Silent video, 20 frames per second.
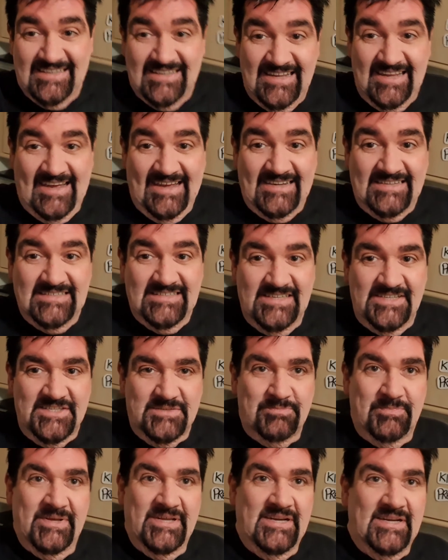and it's
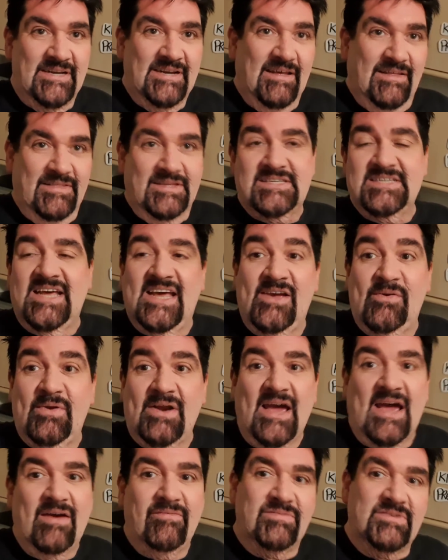been another day when
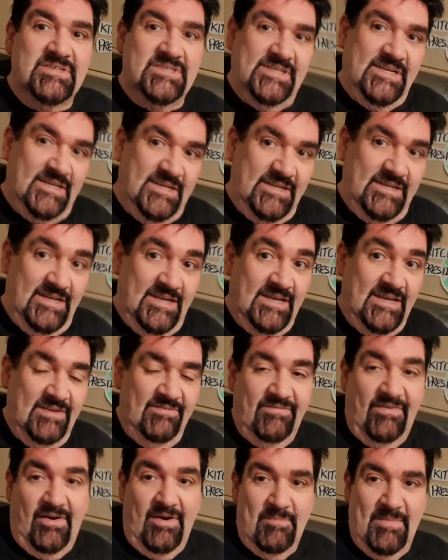I haven't done
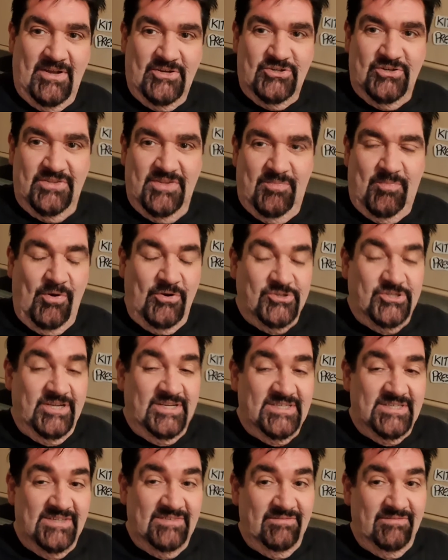very much on the project.